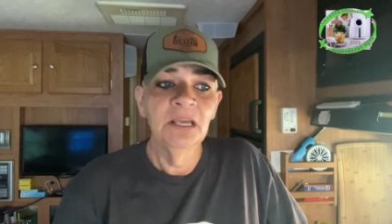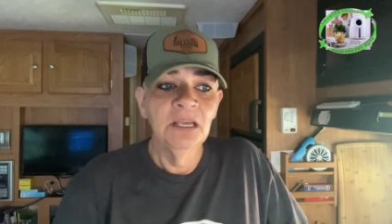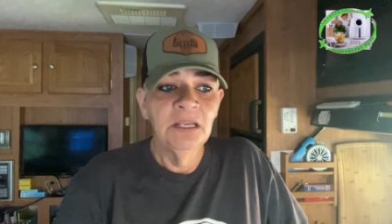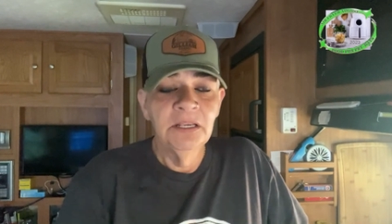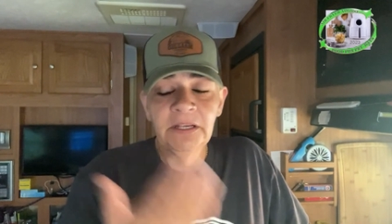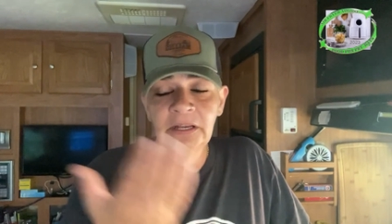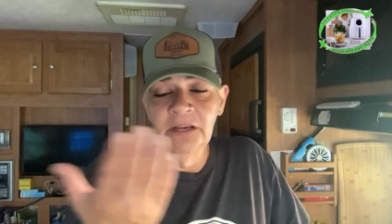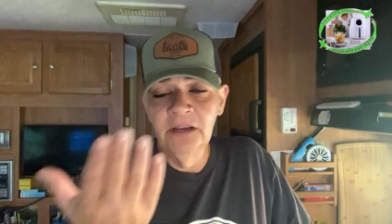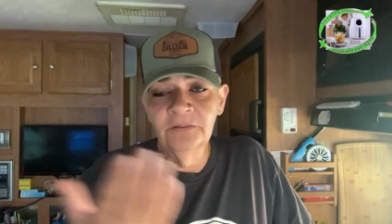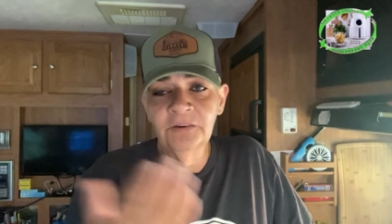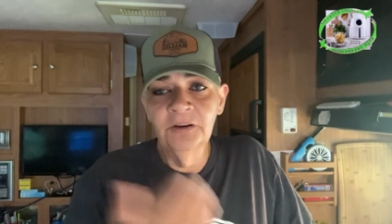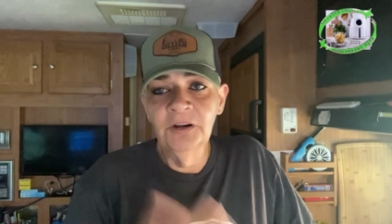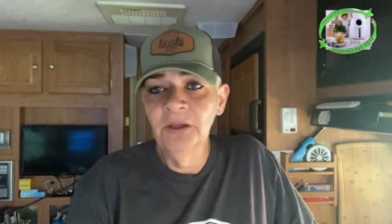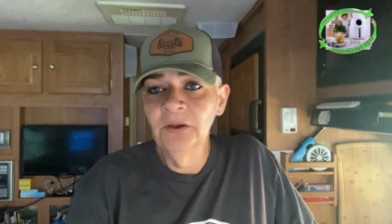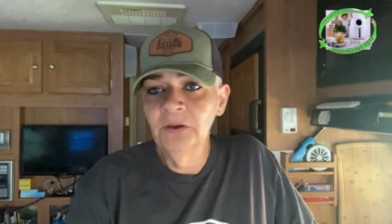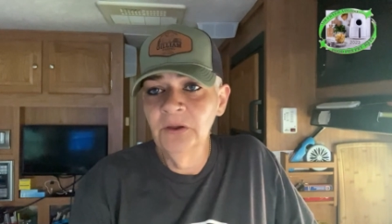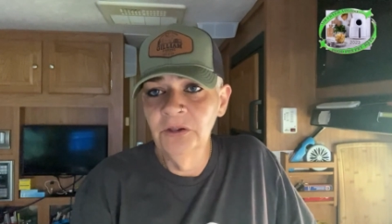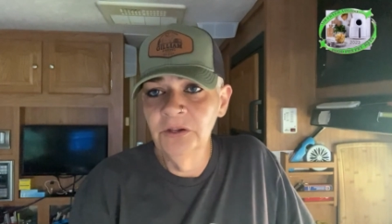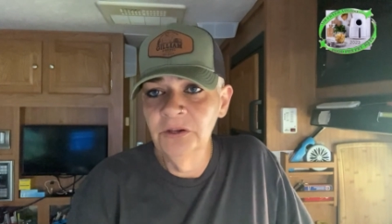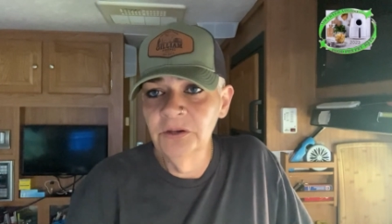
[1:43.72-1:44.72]
You never
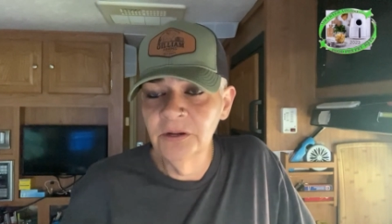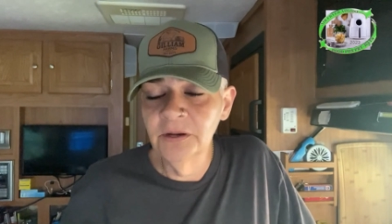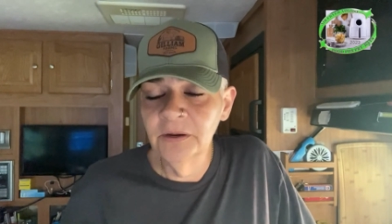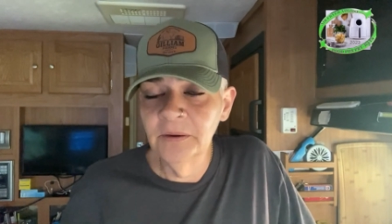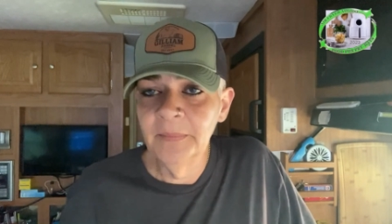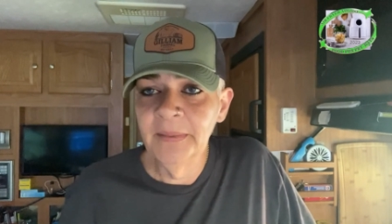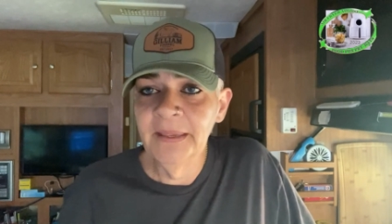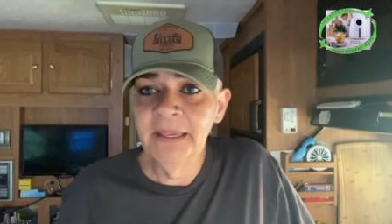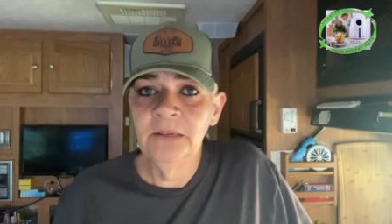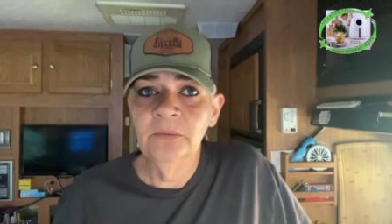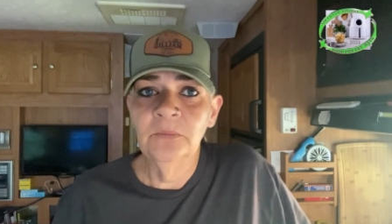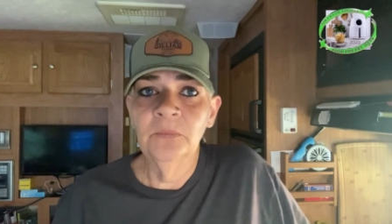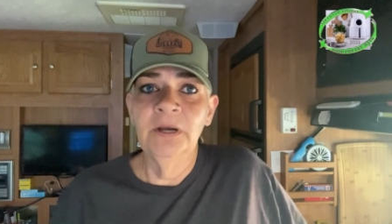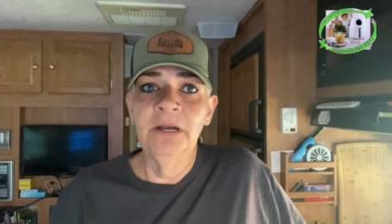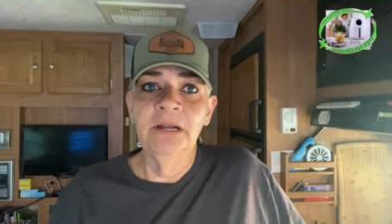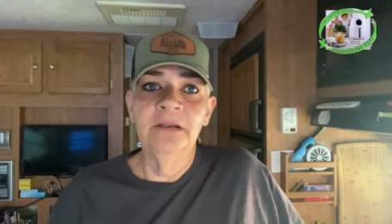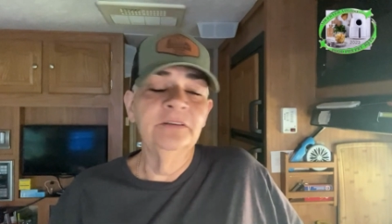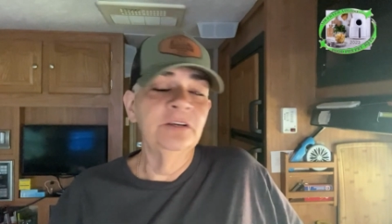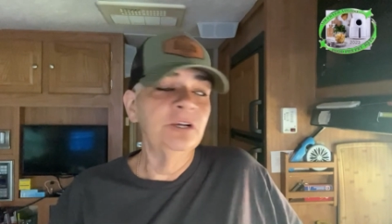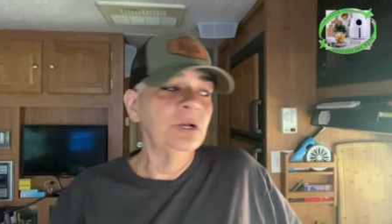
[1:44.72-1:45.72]
know who you're going to meet
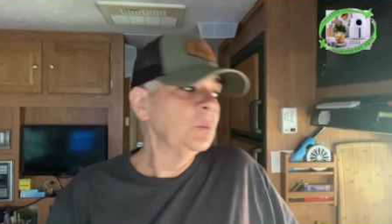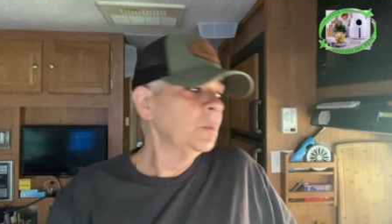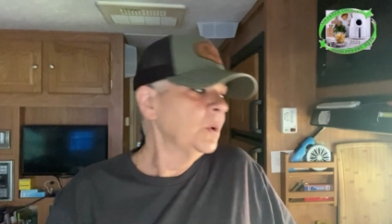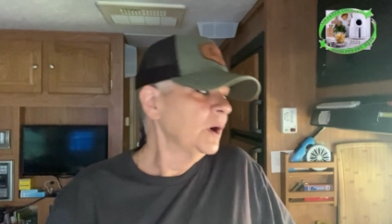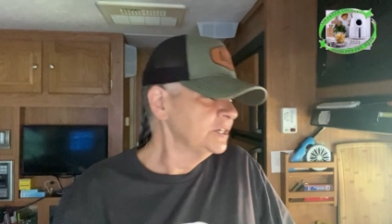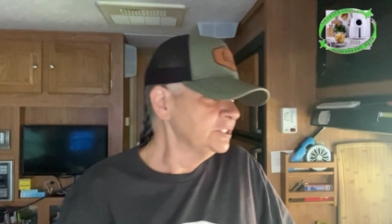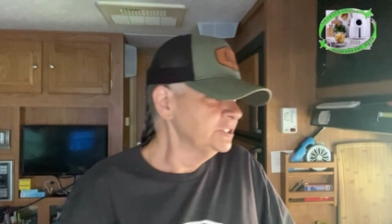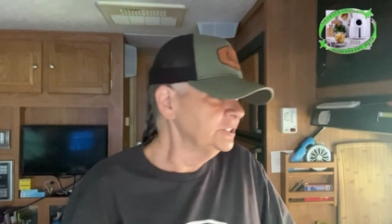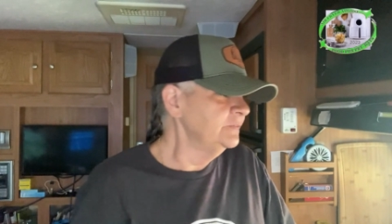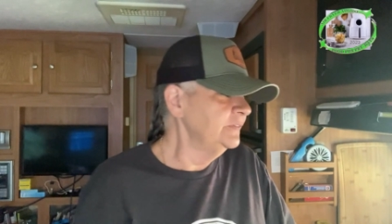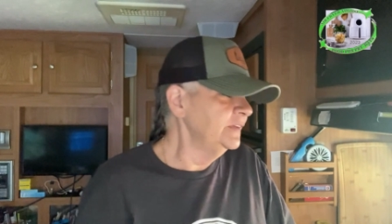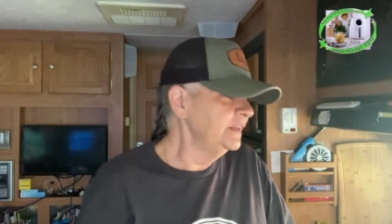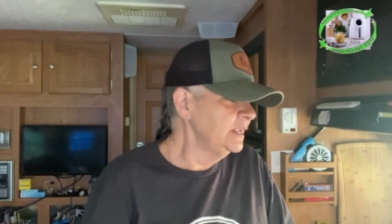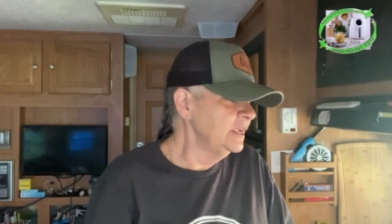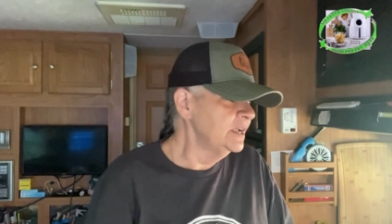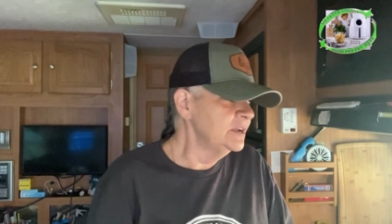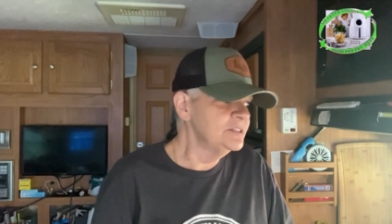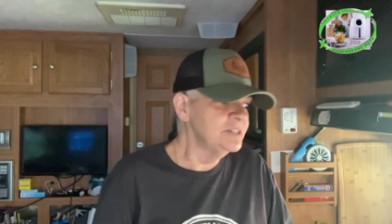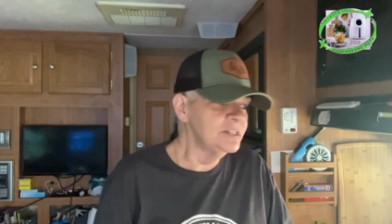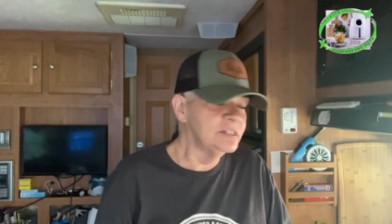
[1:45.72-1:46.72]
whenever you're watching
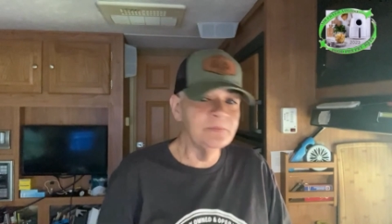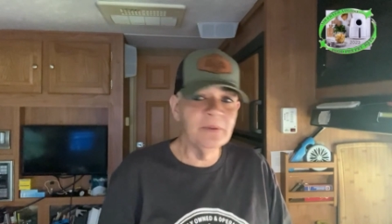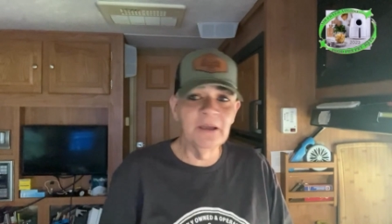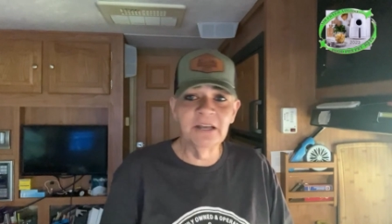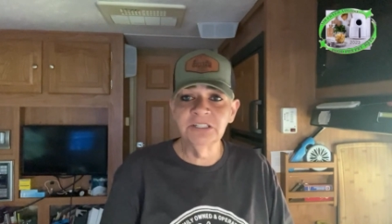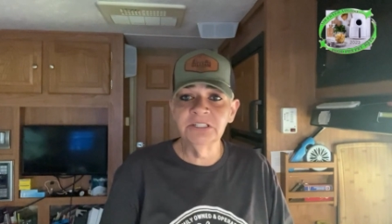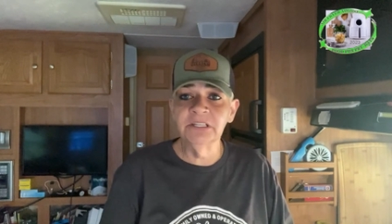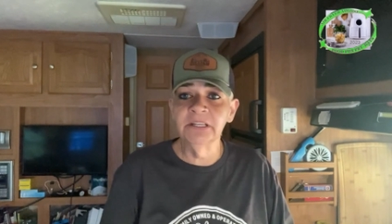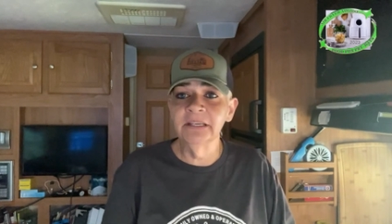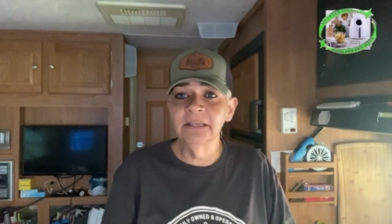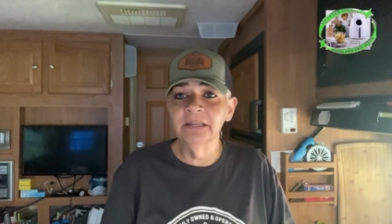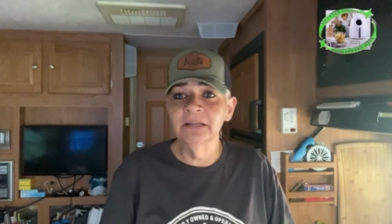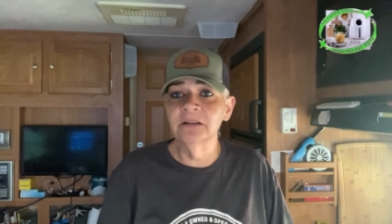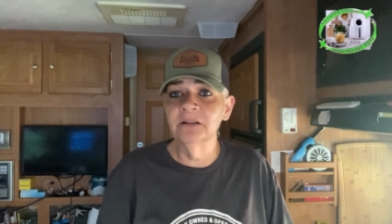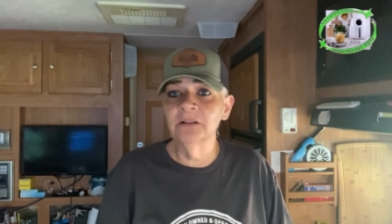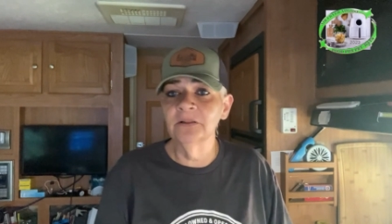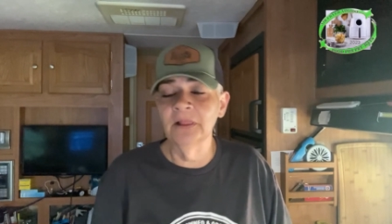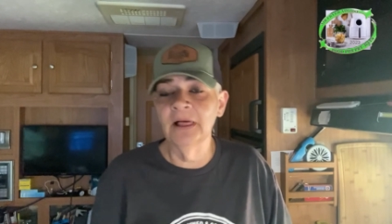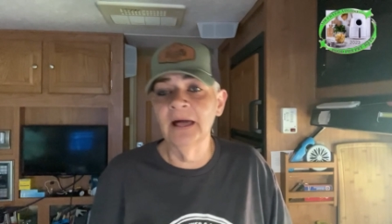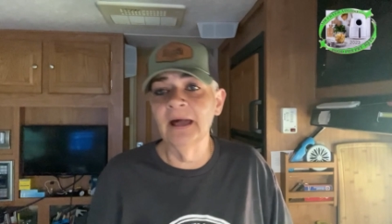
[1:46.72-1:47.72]
videos, especially in a
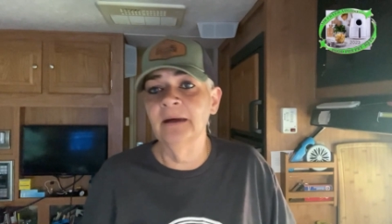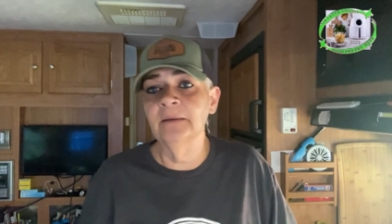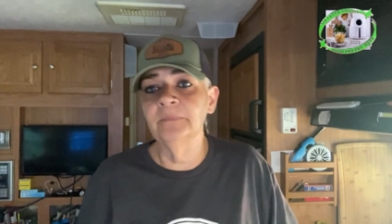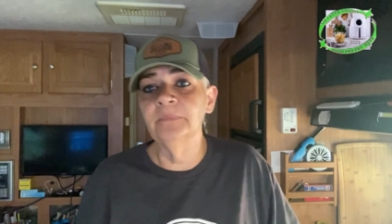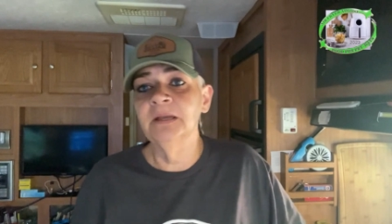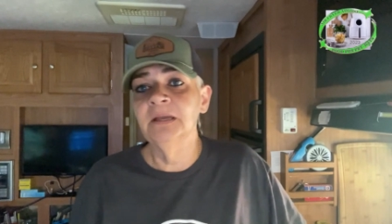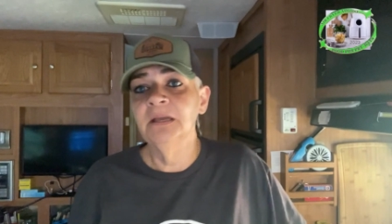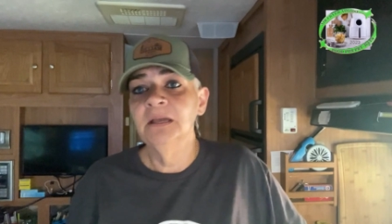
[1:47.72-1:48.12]
collab,